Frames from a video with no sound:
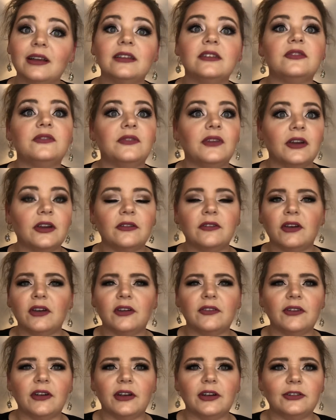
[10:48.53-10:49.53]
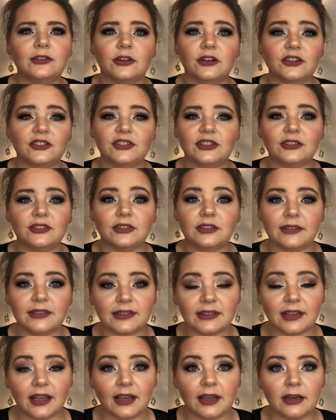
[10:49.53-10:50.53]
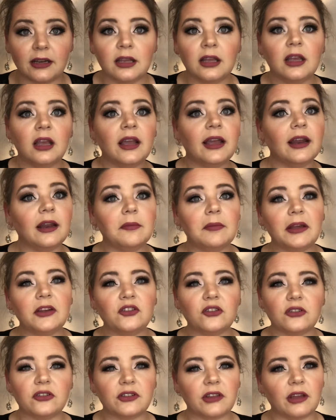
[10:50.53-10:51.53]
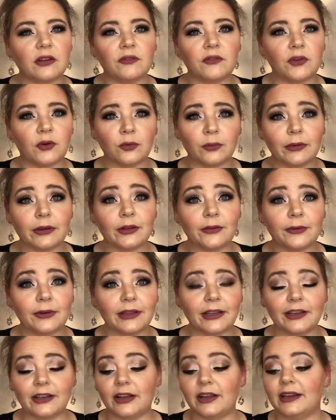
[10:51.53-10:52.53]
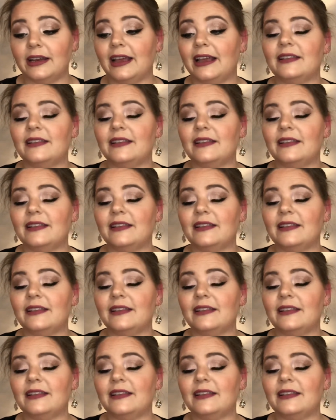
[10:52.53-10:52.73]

It's very, very, very nourishing to the skin, and it makes your skin feel really, really good.